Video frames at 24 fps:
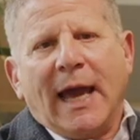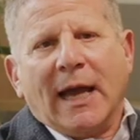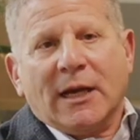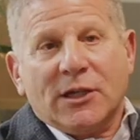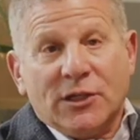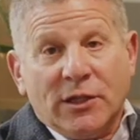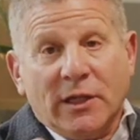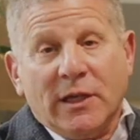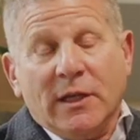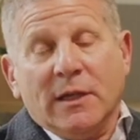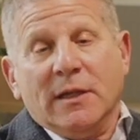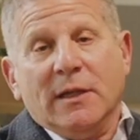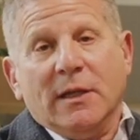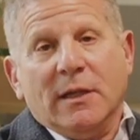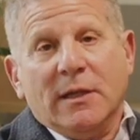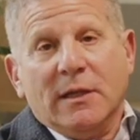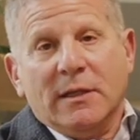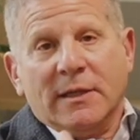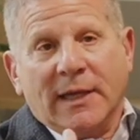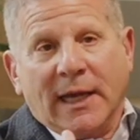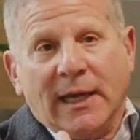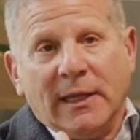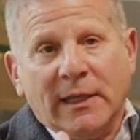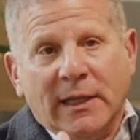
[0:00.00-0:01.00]
actually
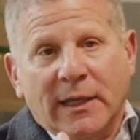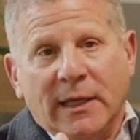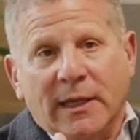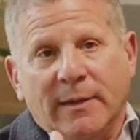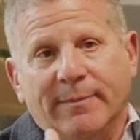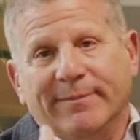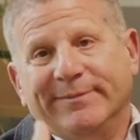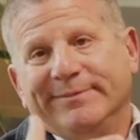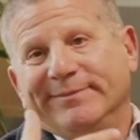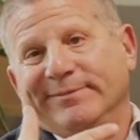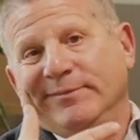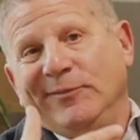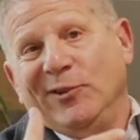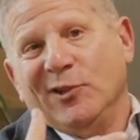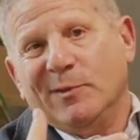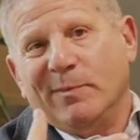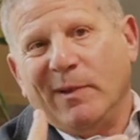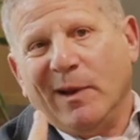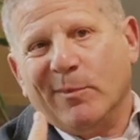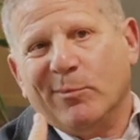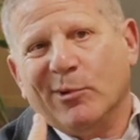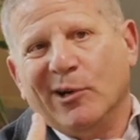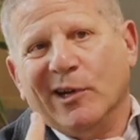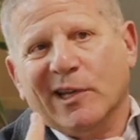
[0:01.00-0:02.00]
daily
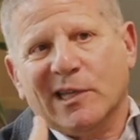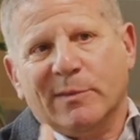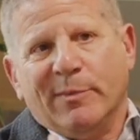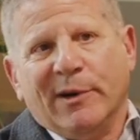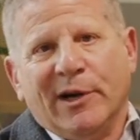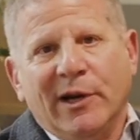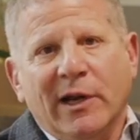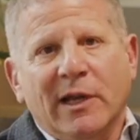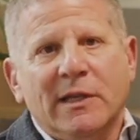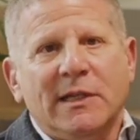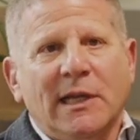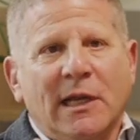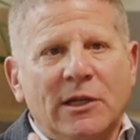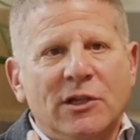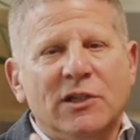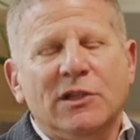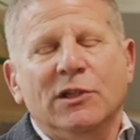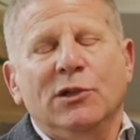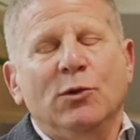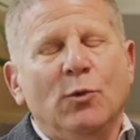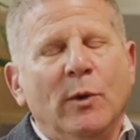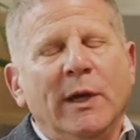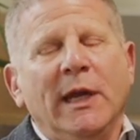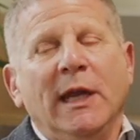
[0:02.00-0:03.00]
newspaper experience and just
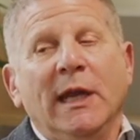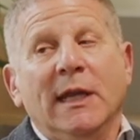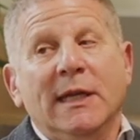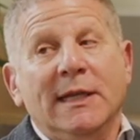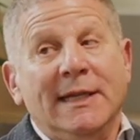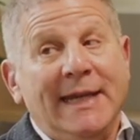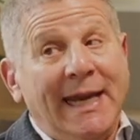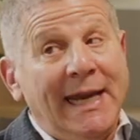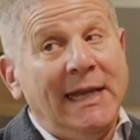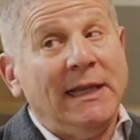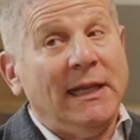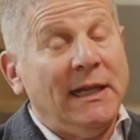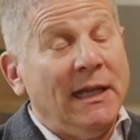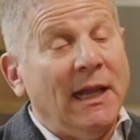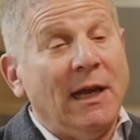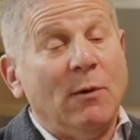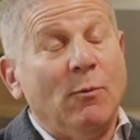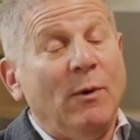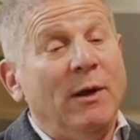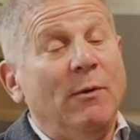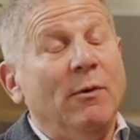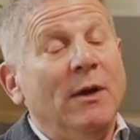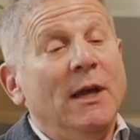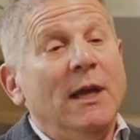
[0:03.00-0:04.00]
doing it daily.
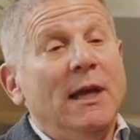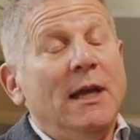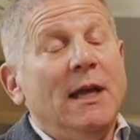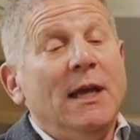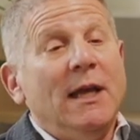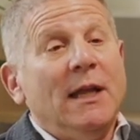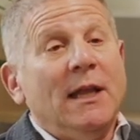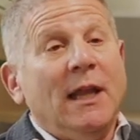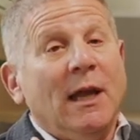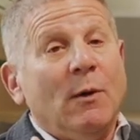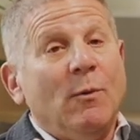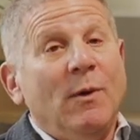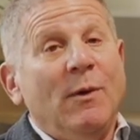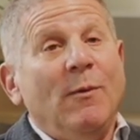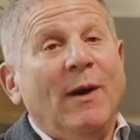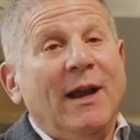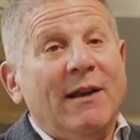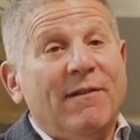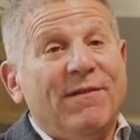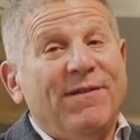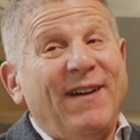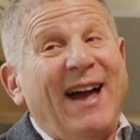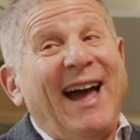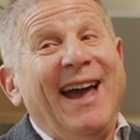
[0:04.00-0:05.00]
We
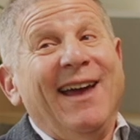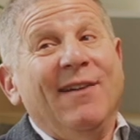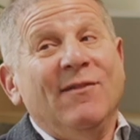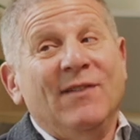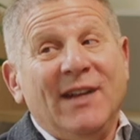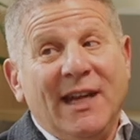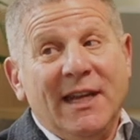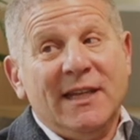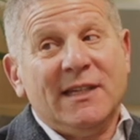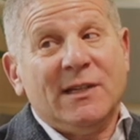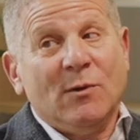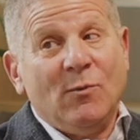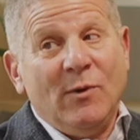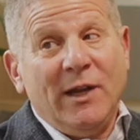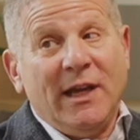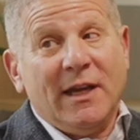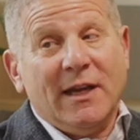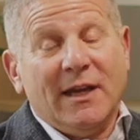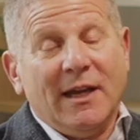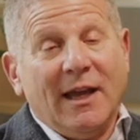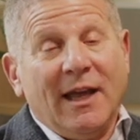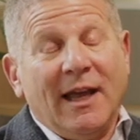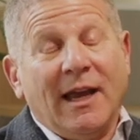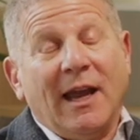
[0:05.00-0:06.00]
went 5 days a
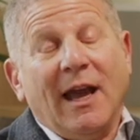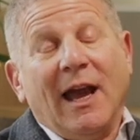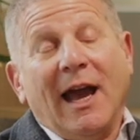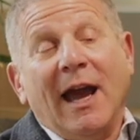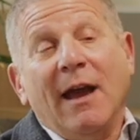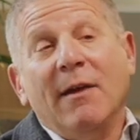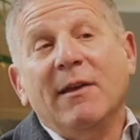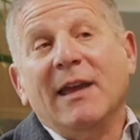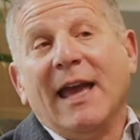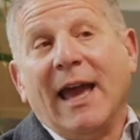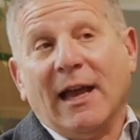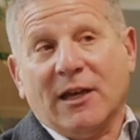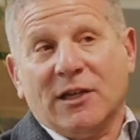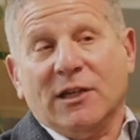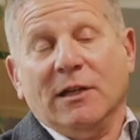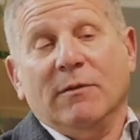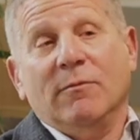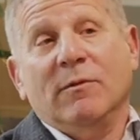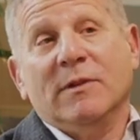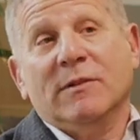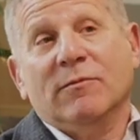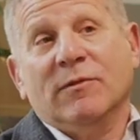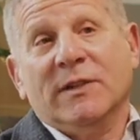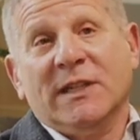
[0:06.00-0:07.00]
week. I actually
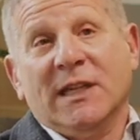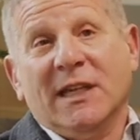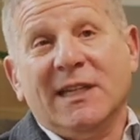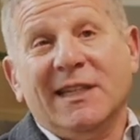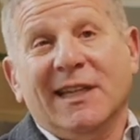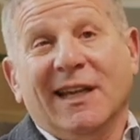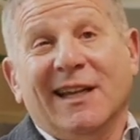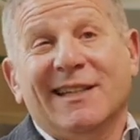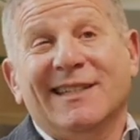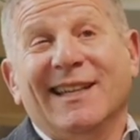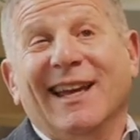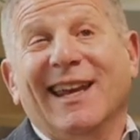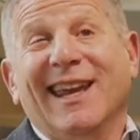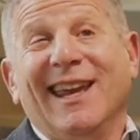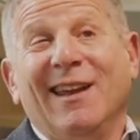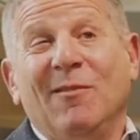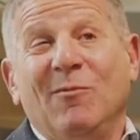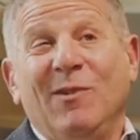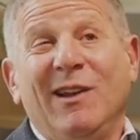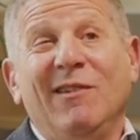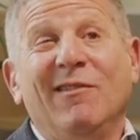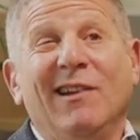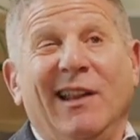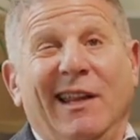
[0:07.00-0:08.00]
was resisting. I was like,
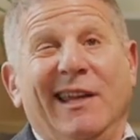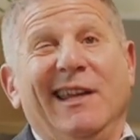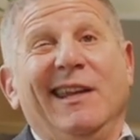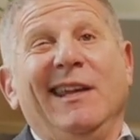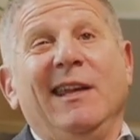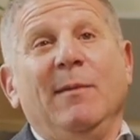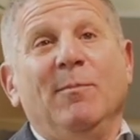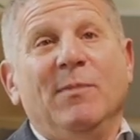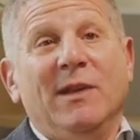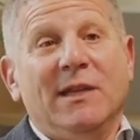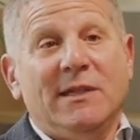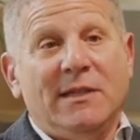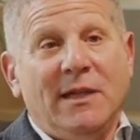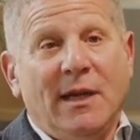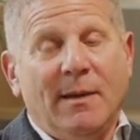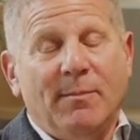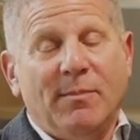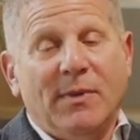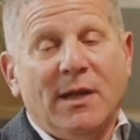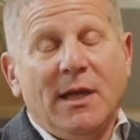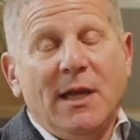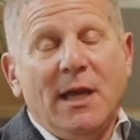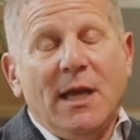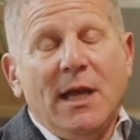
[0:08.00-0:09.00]
can we really keep this up?
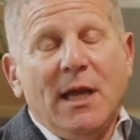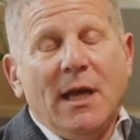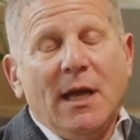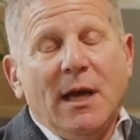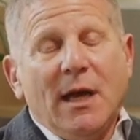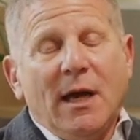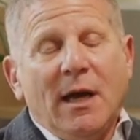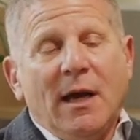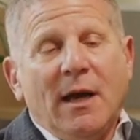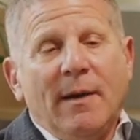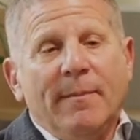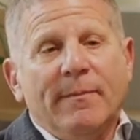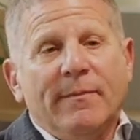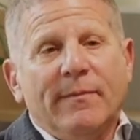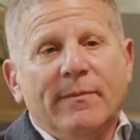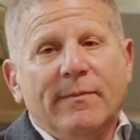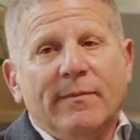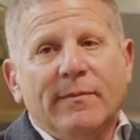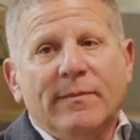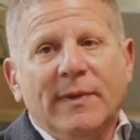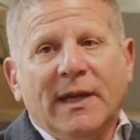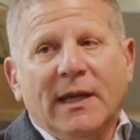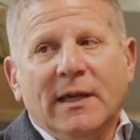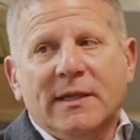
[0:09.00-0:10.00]

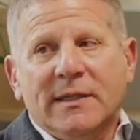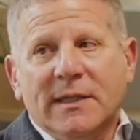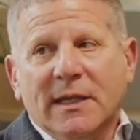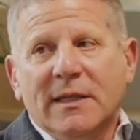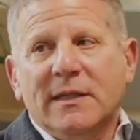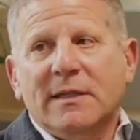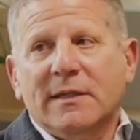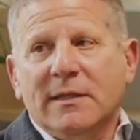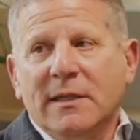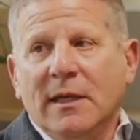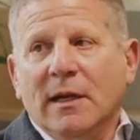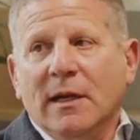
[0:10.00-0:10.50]
Because it's